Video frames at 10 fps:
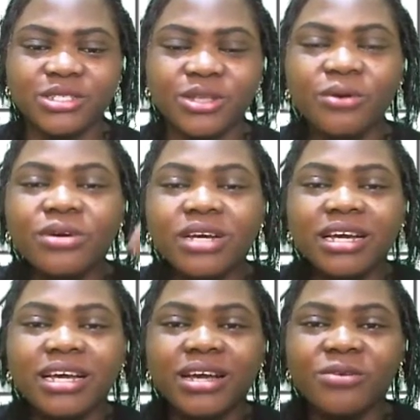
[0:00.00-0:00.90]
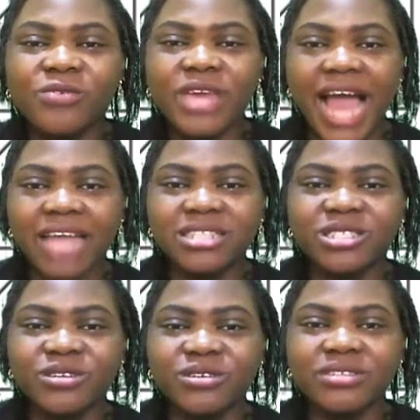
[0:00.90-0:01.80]
So we add
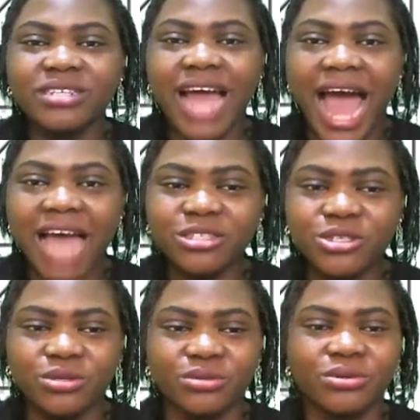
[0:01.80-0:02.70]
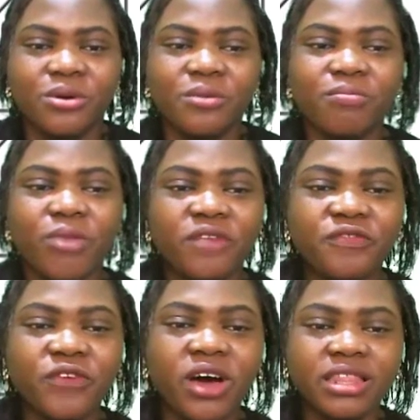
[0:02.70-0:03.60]
2, add 2. But
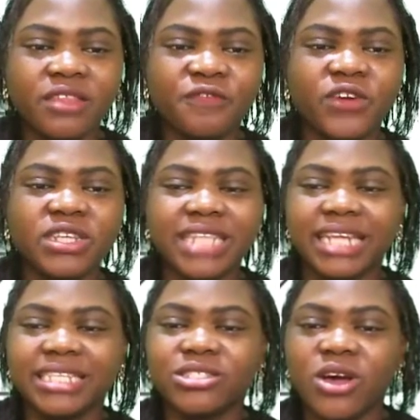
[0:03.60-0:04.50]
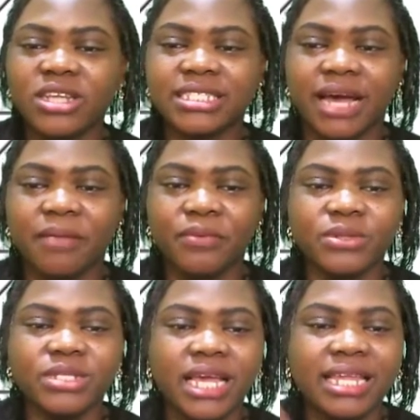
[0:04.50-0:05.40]
for the first and the third
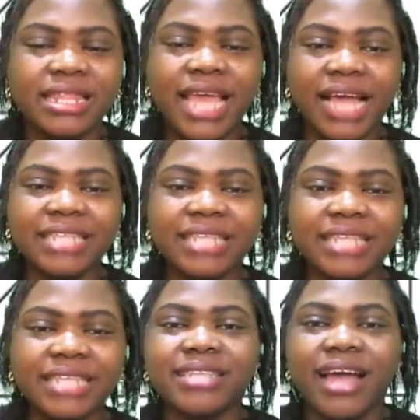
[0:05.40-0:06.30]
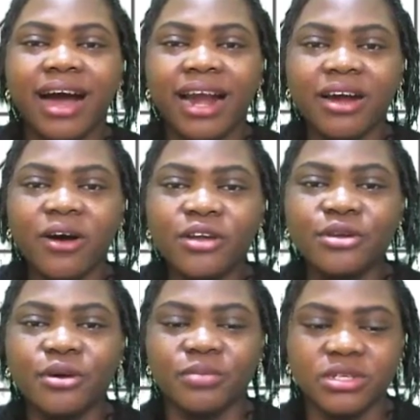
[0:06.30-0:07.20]
samples, the answers are odd
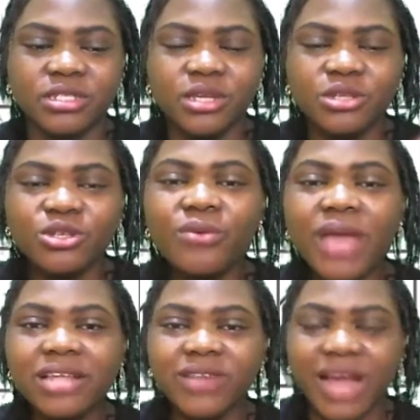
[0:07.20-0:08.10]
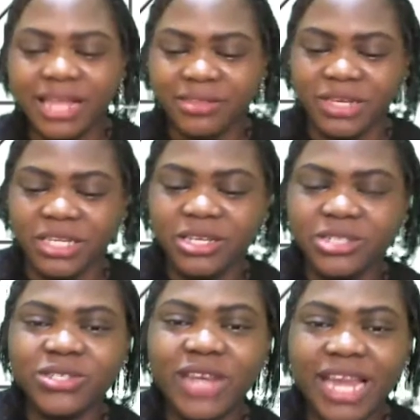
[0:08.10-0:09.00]
numbers. So we have to add 3.
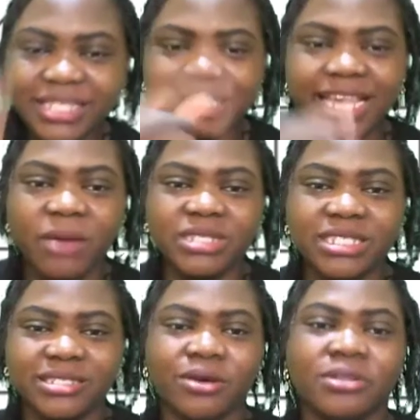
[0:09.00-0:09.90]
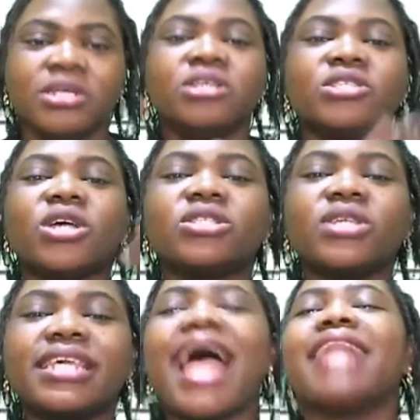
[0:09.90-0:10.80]
So let's see how it is done. So
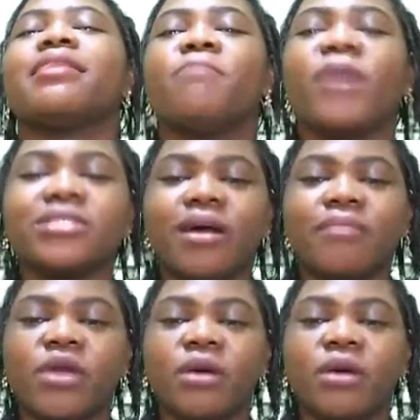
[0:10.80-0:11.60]
to get the bottom